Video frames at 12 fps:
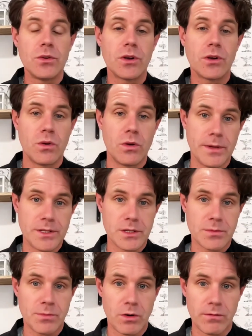your Google
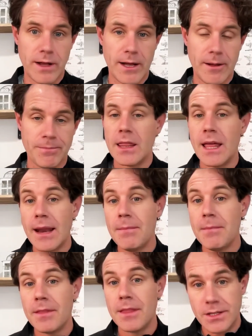business profile.
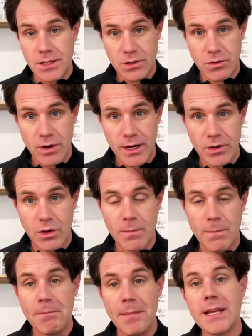Then, this is
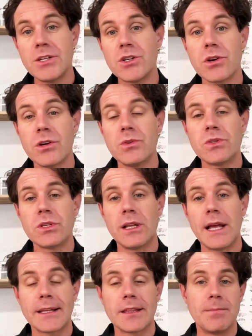critical, make sure you
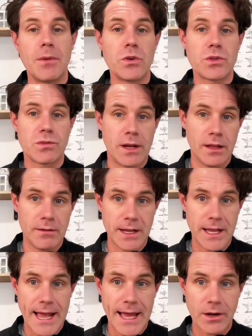select the most
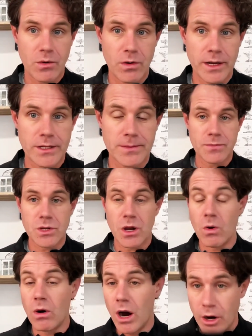relevant categories.
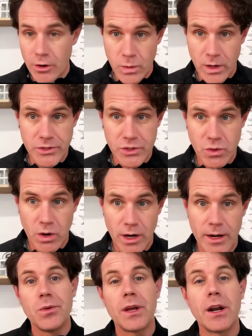So, hardware store.
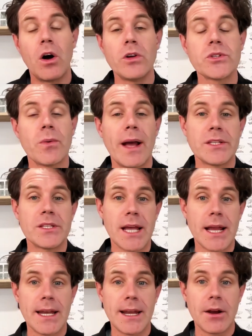You can also add
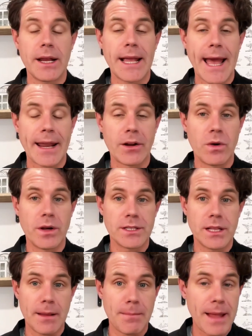secondary categories
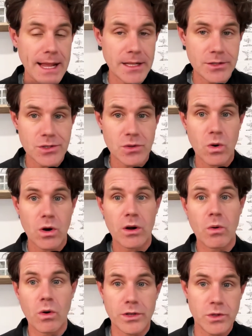like paint store
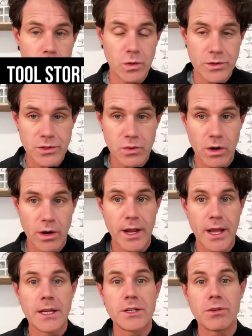or tool store
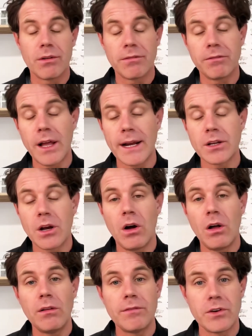to reflect
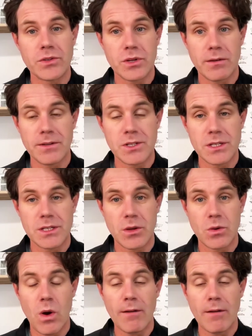all of your services that you